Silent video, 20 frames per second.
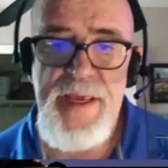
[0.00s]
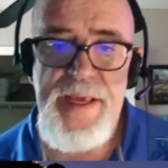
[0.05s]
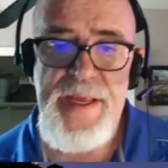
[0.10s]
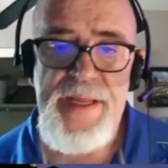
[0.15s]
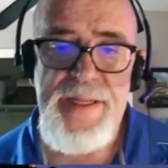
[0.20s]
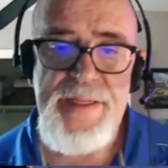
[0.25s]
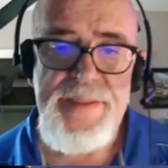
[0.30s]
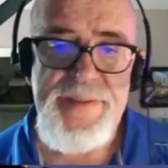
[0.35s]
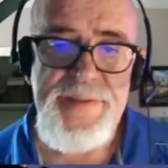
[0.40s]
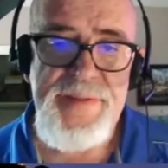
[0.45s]

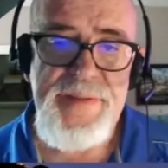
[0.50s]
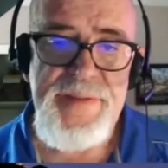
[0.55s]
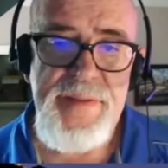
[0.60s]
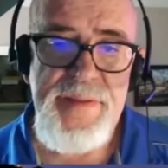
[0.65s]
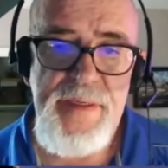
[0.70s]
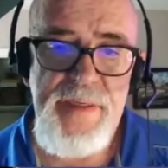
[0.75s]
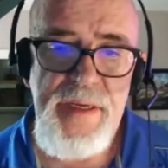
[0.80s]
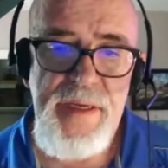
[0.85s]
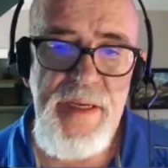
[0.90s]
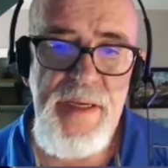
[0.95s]

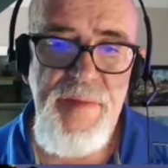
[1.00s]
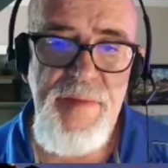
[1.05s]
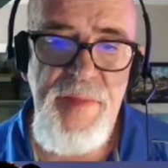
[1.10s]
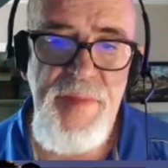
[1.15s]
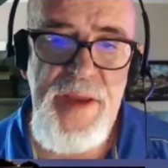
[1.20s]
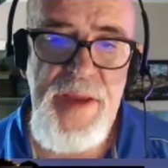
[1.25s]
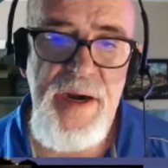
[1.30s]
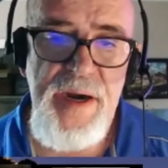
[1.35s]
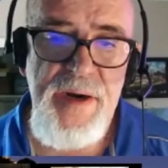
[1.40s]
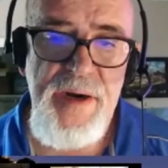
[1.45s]
It's
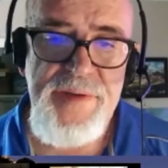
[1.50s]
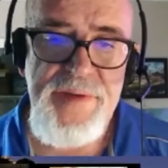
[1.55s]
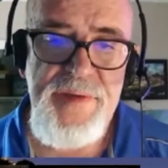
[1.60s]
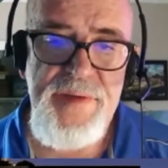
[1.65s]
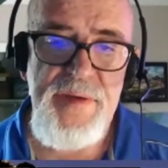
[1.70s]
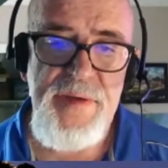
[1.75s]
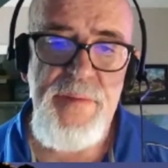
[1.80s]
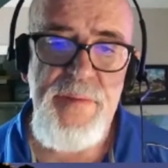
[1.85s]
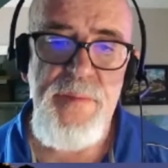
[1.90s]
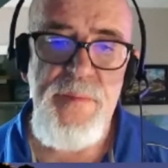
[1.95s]
there
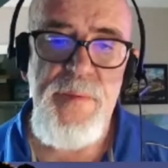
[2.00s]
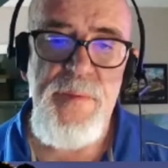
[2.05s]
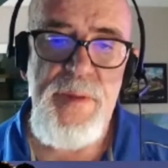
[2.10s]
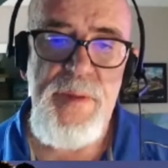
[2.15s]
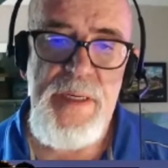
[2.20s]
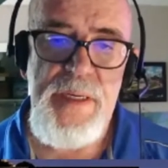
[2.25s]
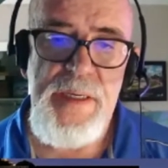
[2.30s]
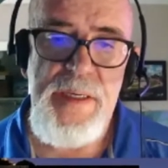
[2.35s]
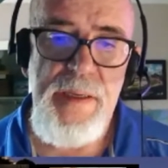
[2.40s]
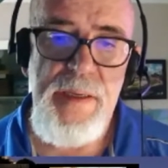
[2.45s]

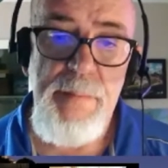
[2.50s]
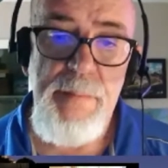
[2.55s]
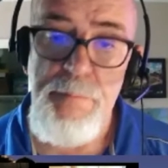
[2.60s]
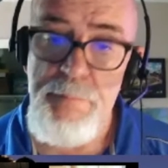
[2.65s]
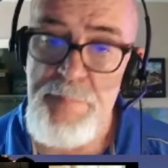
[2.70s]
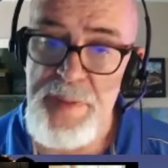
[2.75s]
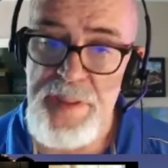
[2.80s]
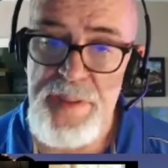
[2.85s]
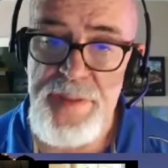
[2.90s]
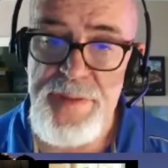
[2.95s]
to
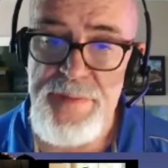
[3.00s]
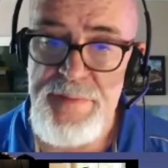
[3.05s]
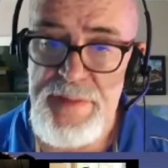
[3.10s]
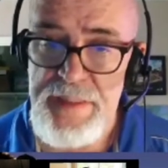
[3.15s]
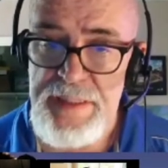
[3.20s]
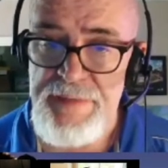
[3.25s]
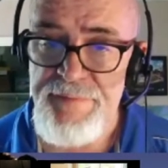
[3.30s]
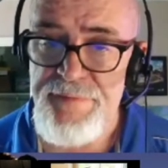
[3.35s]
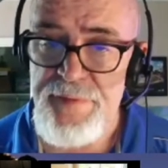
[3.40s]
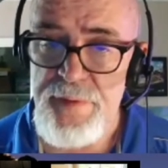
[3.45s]
build
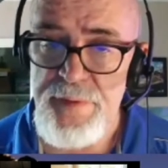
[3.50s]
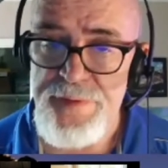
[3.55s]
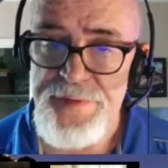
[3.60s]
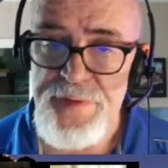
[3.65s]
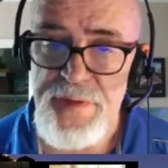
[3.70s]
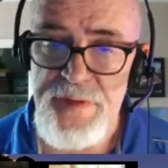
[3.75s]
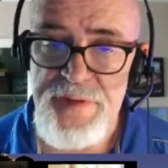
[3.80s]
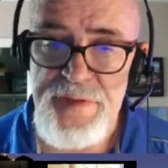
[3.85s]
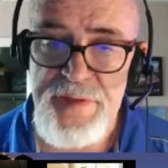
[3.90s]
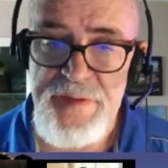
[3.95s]

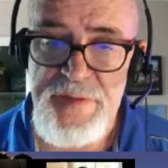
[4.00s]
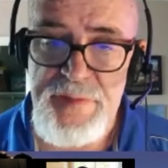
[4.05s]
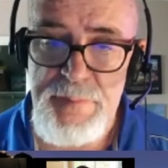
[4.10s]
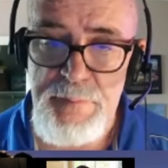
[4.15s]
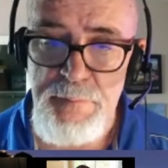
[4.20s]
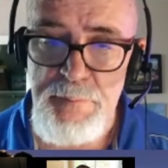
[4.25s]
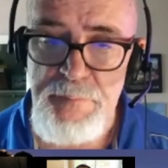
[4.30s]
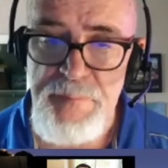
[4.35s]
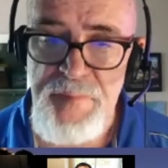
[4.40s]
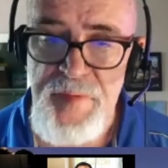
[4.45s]
influencers, is
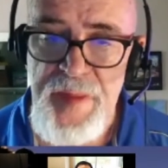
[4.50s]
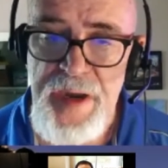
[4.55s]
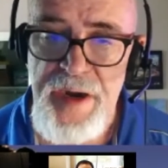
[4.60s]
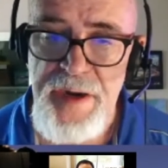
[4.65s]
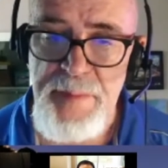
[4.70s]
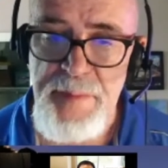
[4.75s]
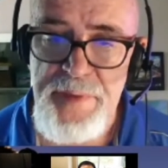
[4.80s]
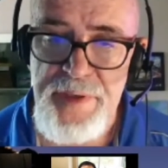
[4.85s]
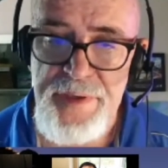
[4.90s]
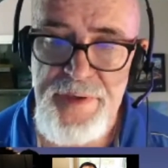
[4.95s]
there
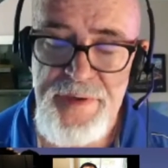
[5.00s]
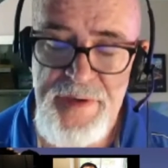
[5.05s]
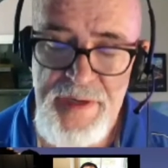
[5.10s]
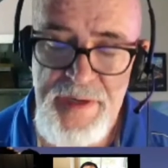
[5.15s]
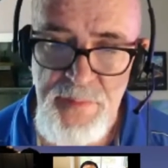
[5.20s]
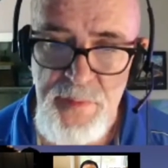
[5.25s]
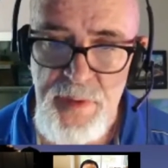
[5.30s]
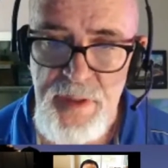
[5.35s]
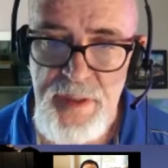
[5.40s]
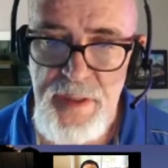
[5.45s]
to build a
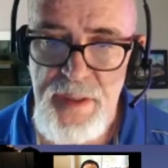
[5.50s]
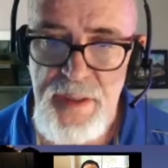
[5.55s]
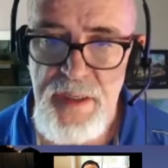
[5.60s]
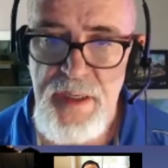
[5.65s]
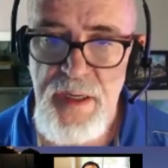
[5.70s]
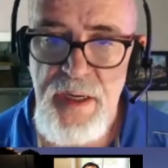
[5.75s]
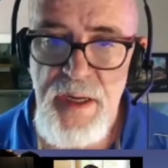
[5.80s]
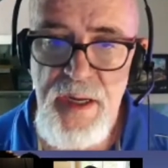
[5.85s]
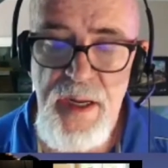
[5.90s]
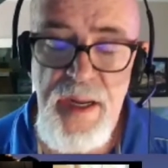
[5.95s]
network.
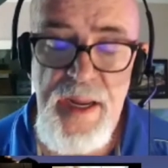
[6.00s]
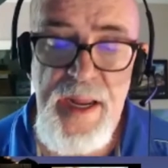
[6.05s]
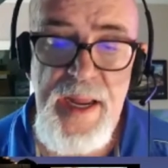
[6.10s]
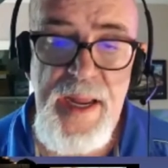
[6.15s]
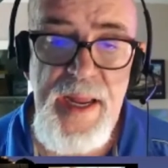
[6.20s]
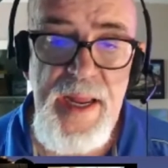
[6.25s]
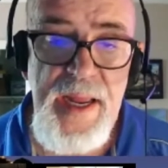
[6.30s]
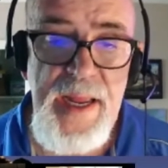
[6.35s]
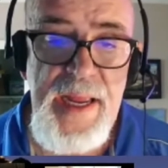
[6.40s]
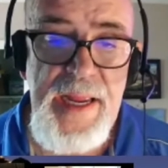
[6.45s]

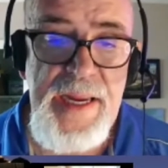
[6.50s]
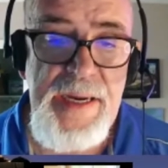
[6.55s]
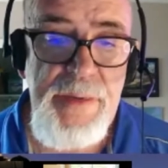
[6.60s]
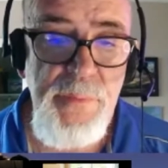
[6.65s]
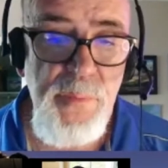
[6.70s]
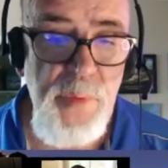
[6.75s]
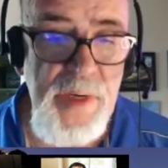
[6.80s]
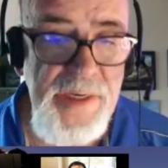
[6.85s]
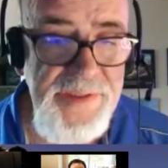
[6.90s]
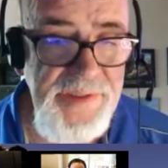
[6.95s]
A
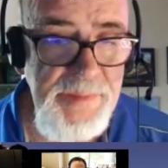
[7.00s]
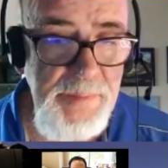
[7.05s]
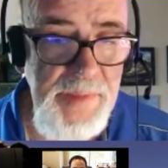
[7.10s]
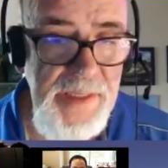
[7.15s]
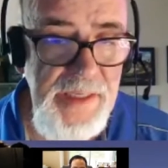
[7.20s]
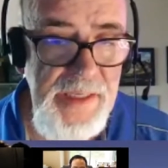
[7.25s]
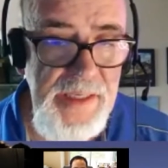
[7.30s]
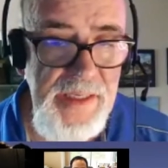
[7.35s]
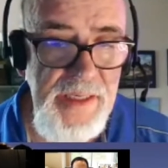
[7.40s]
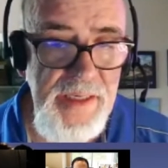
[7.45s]

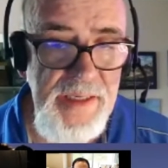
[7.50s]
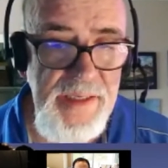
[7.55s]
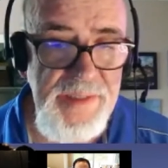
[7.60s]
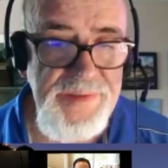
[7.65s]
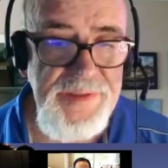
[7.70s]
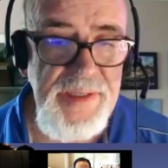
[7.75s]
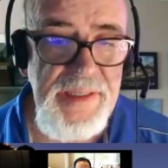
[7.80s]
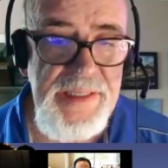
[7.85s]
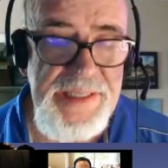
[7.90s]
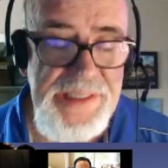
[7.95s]
resume
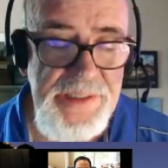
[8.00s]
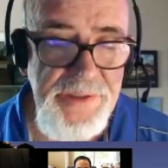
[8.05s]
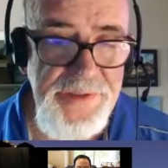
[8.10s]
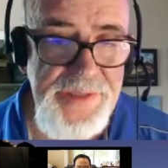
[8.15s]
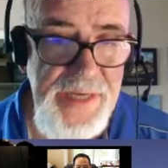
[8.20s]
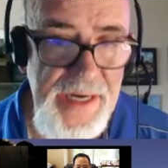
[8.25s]
is a legal